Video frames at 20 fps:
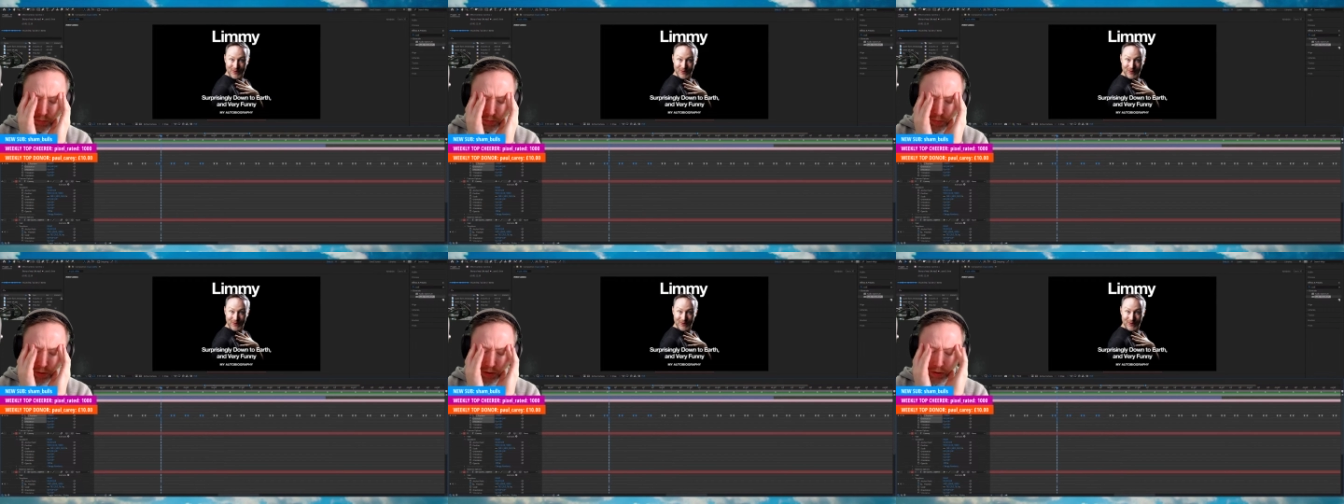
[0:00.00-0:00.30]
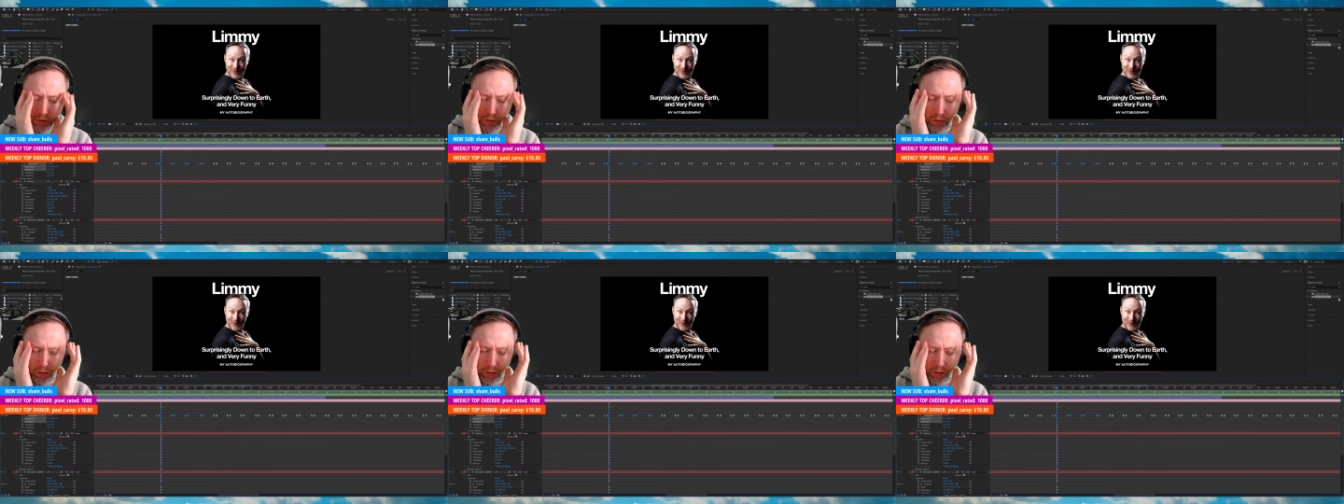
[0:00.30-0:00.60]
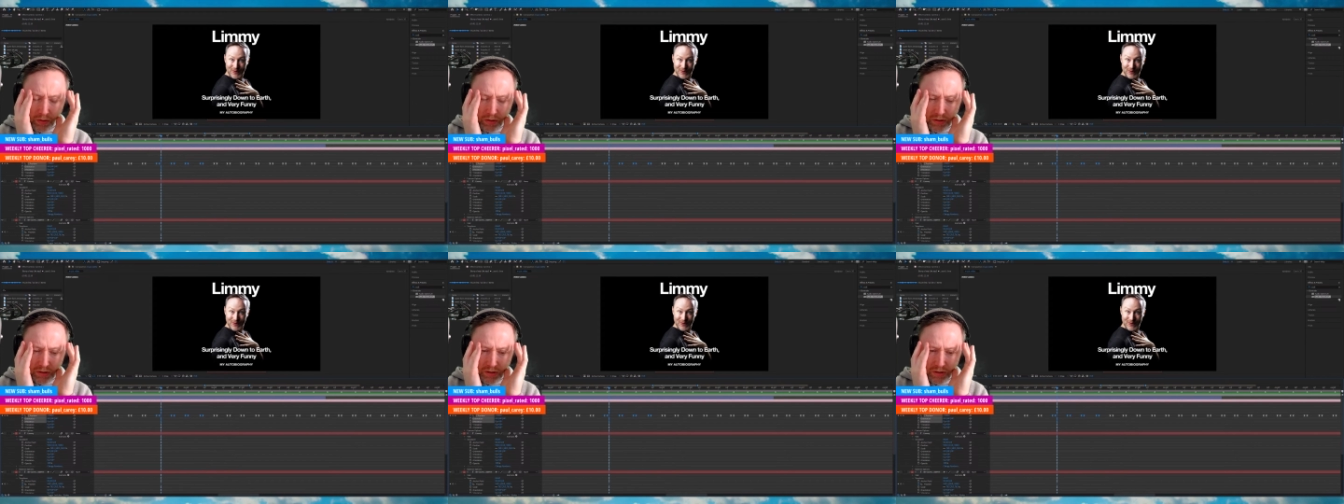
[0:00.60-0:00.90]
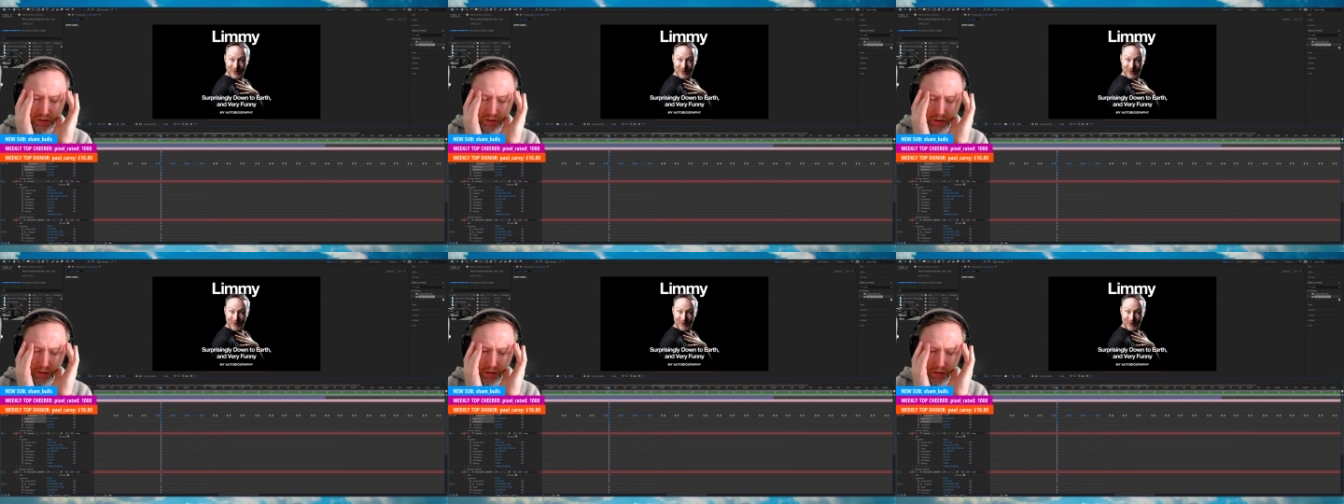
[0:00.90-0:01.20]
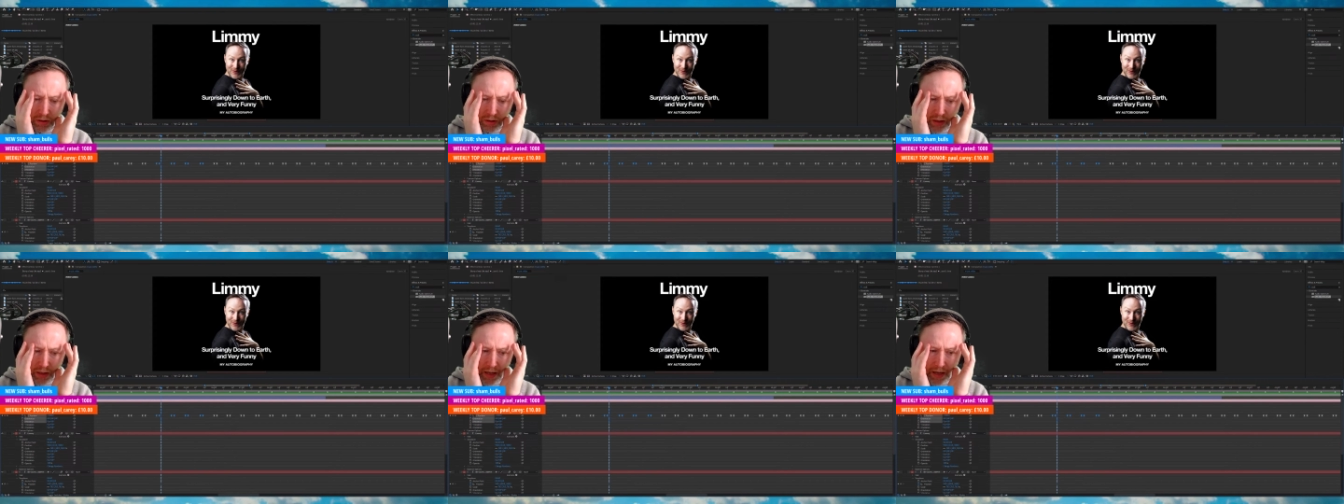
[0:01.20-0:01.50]
Because
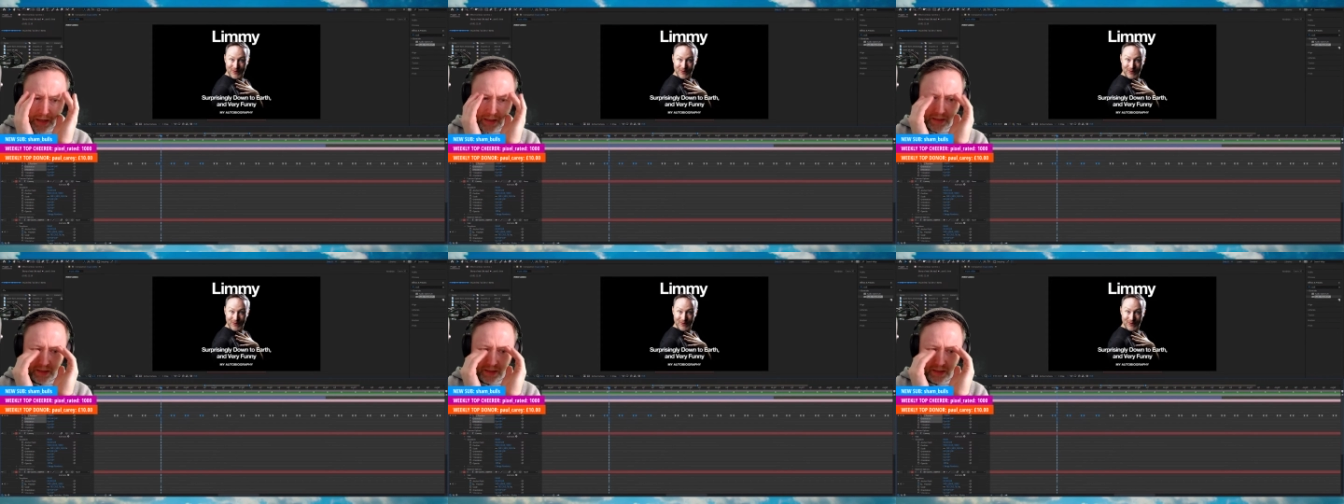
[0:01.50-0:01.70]
I